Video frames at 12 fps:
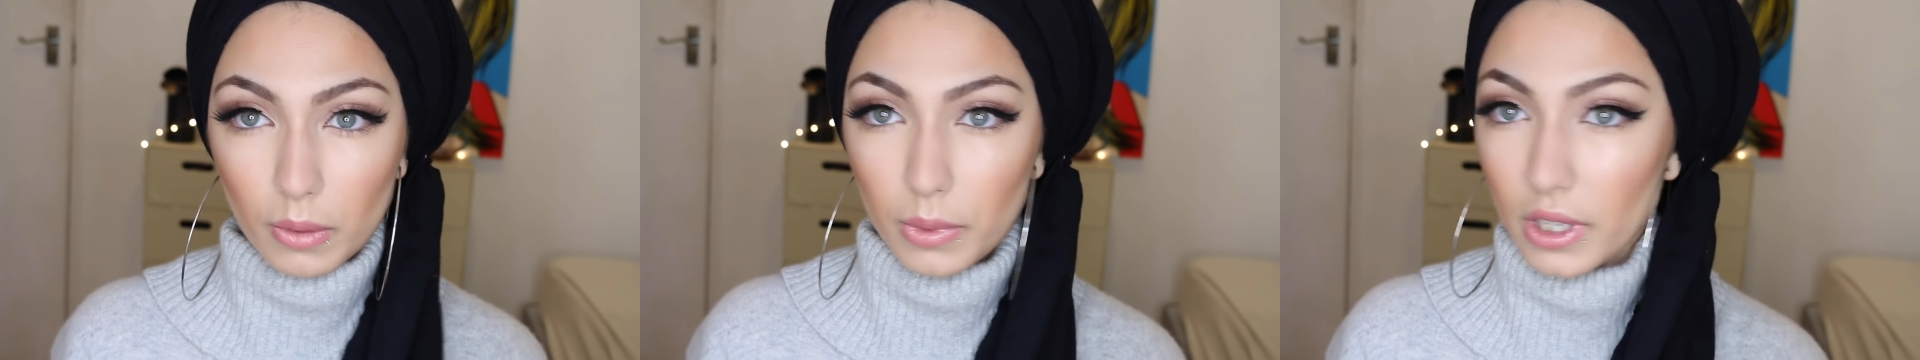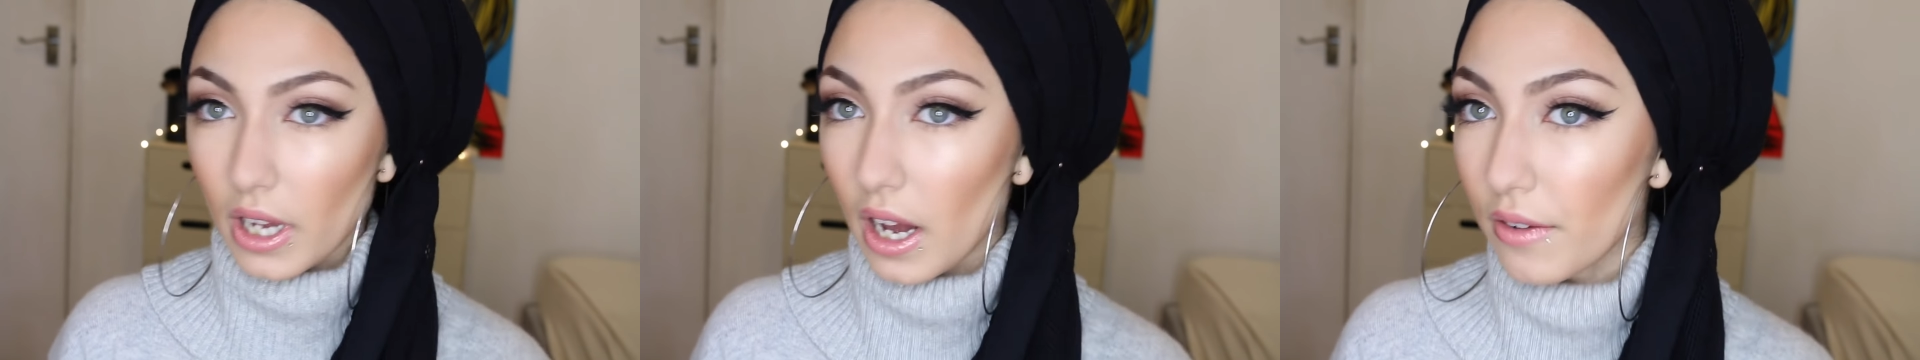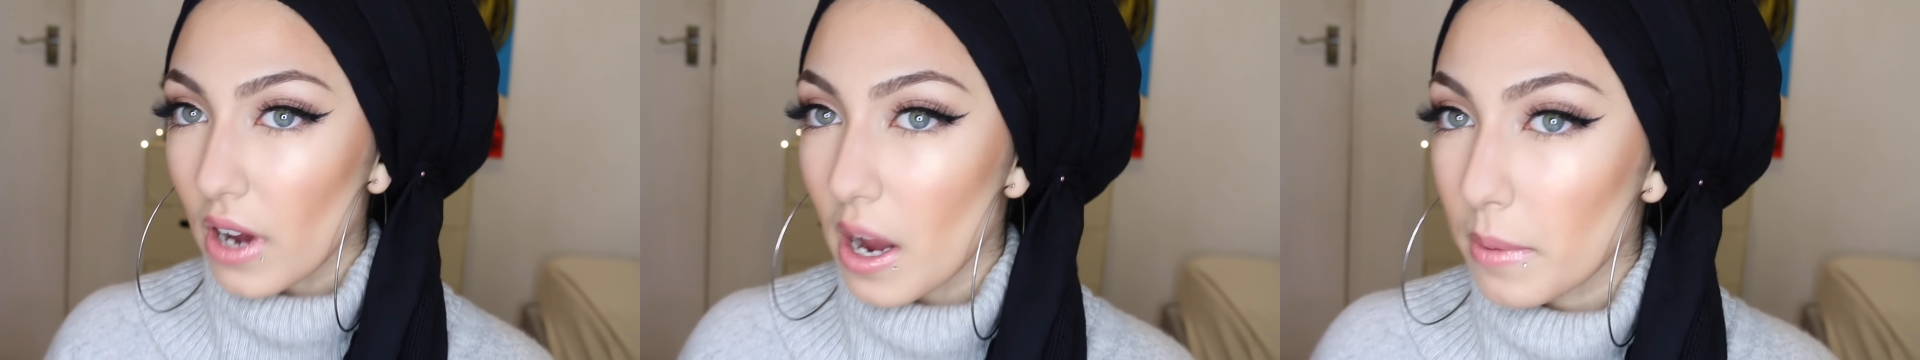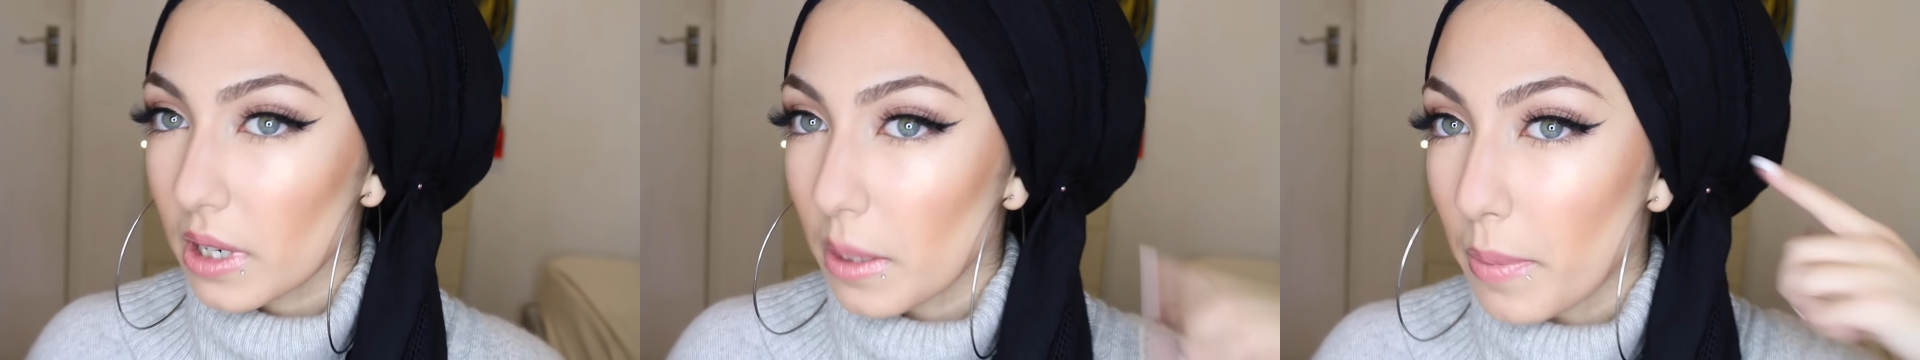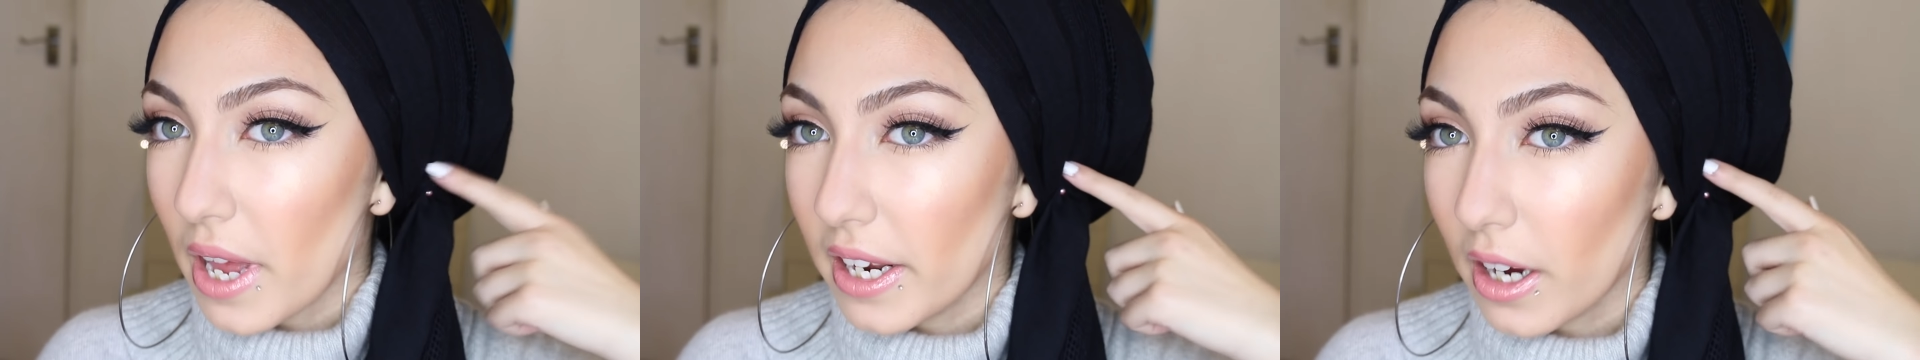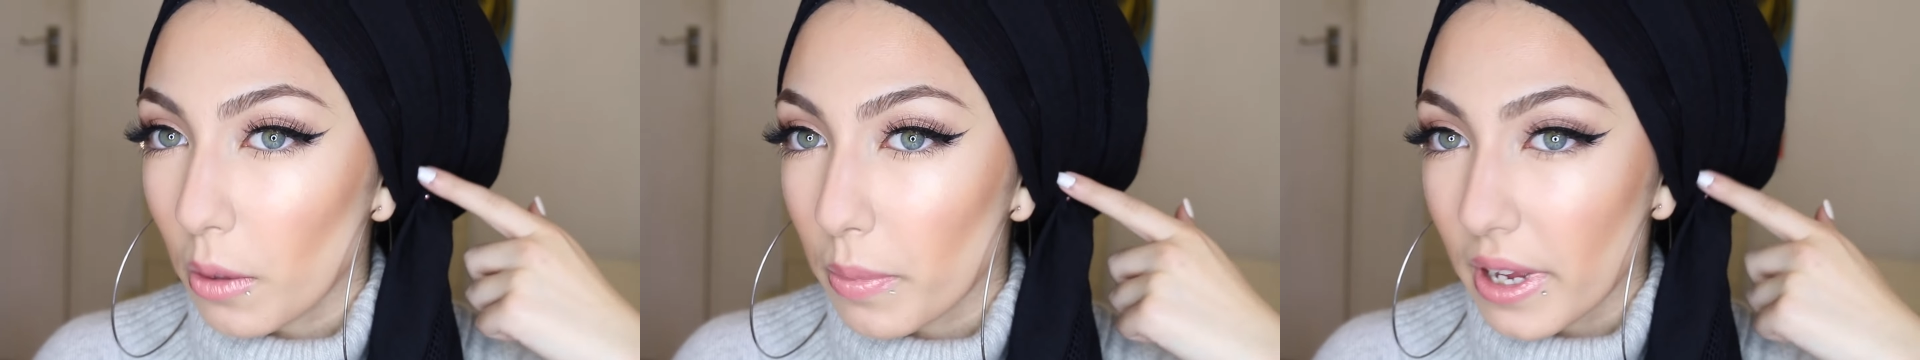But yeah, if I am gonna pin
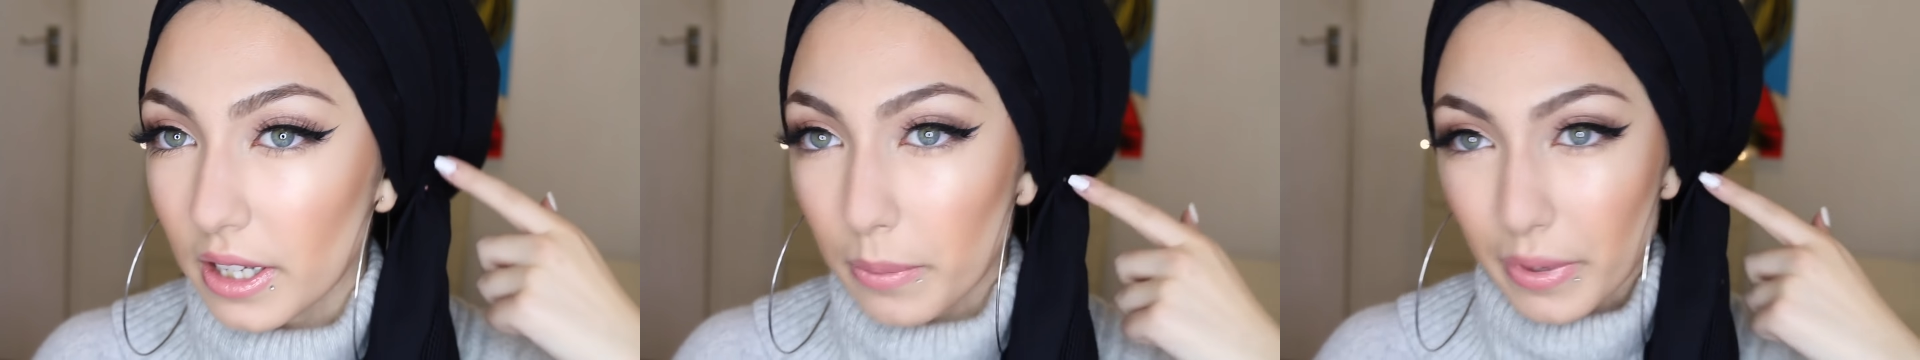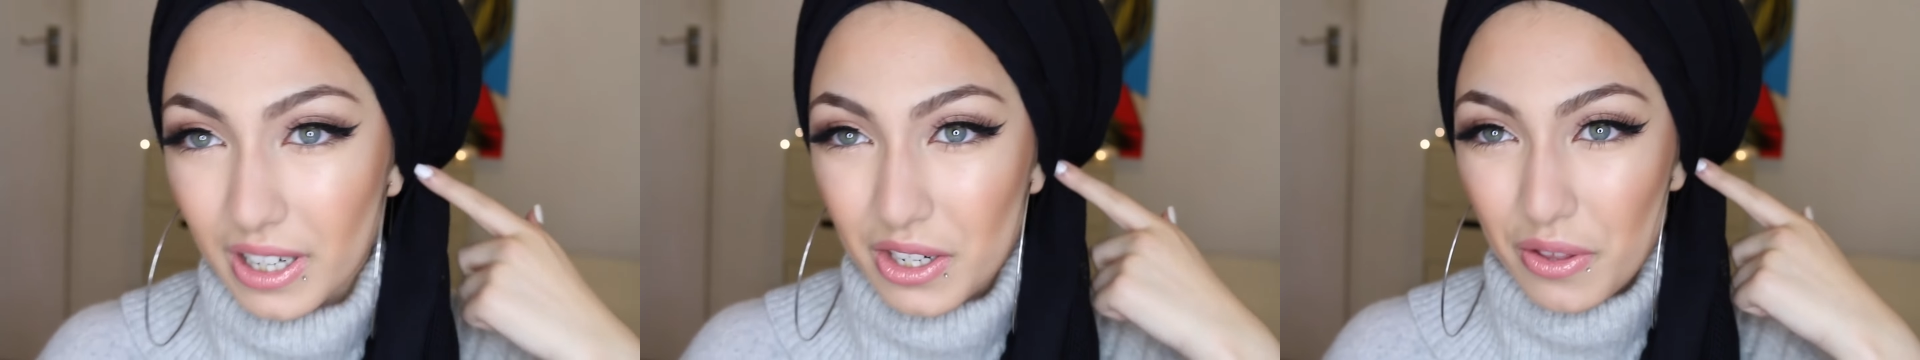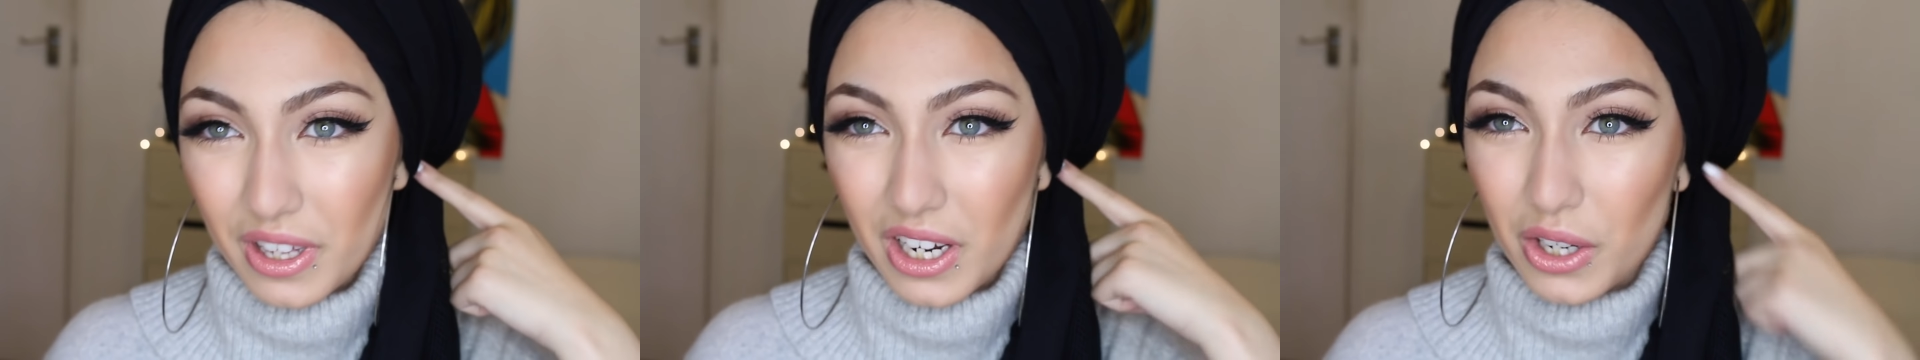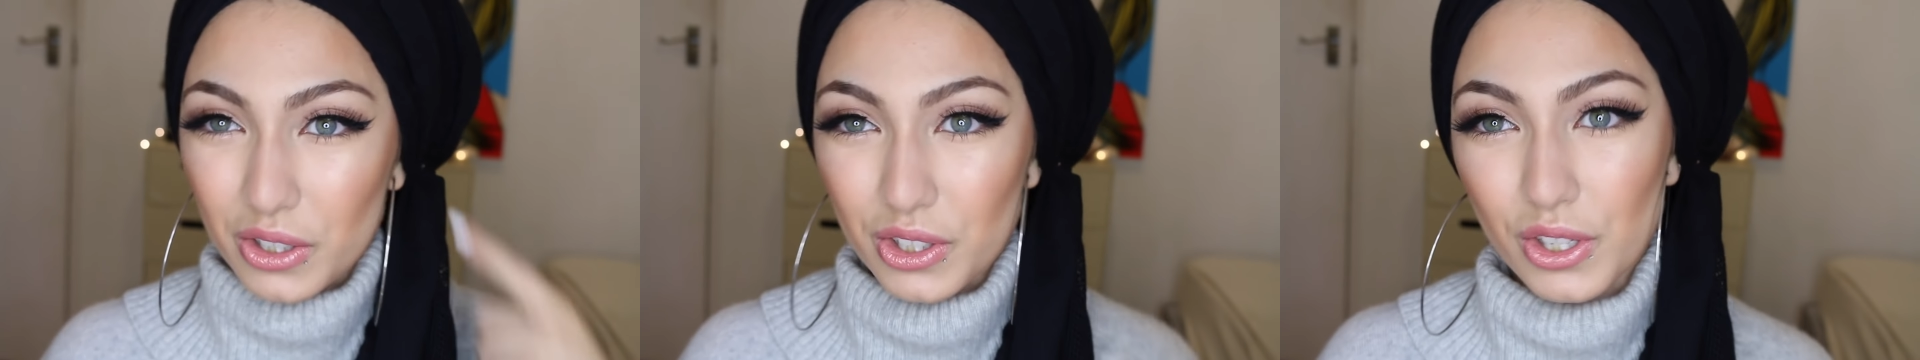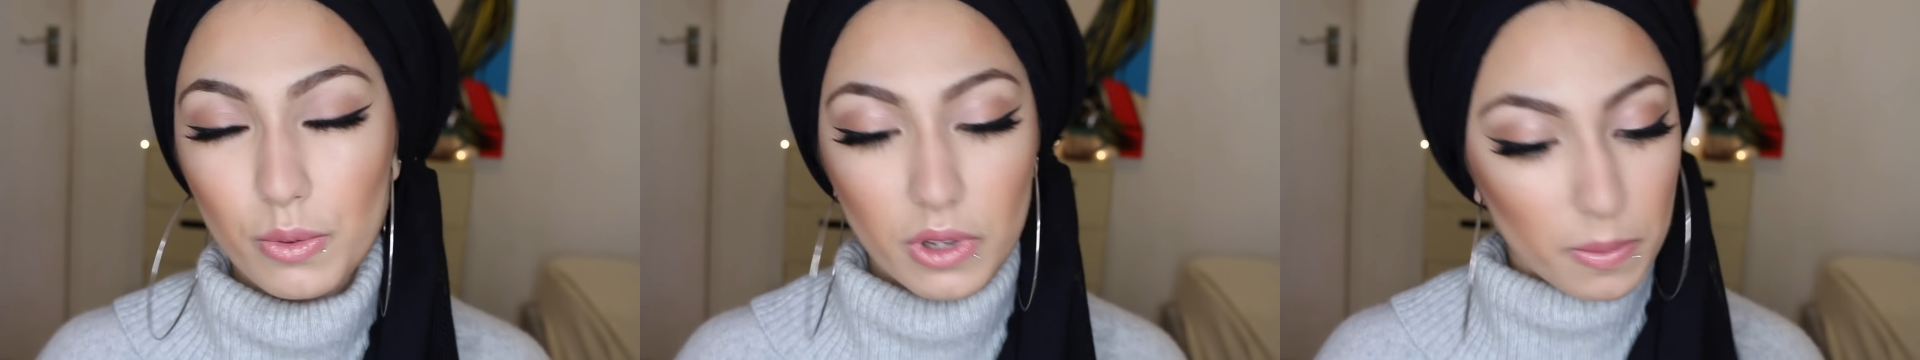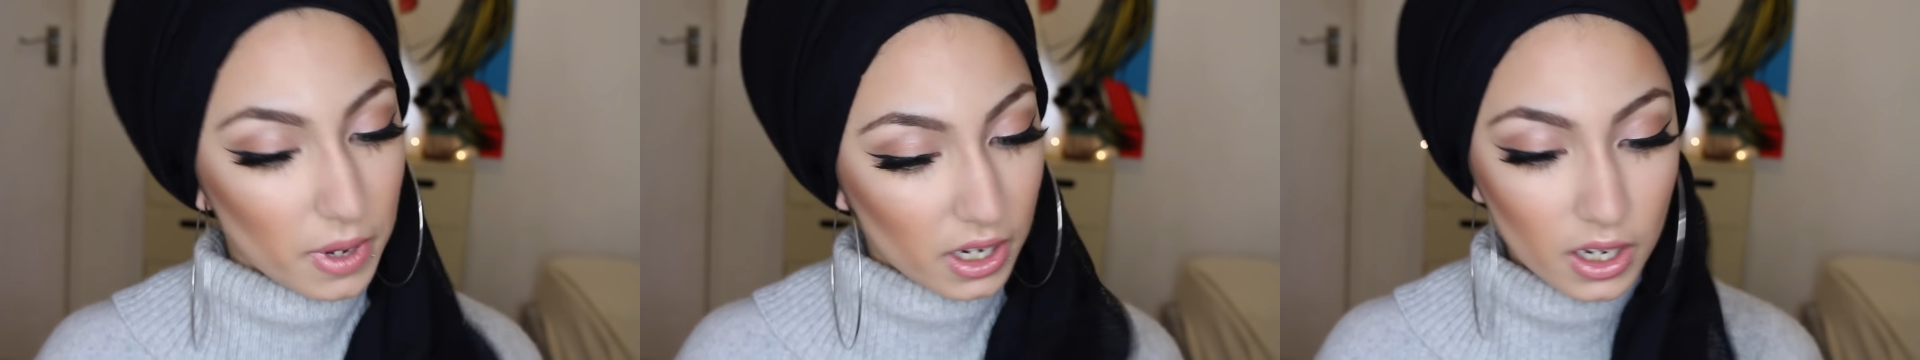it, I'll pin it, but I don't think it looks cute
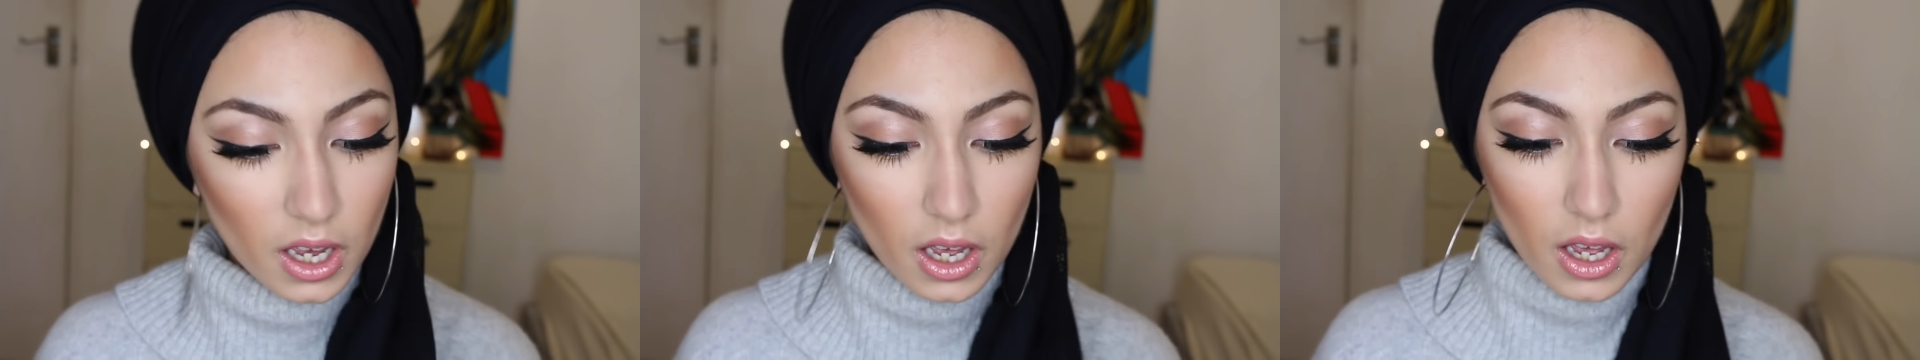with a pin.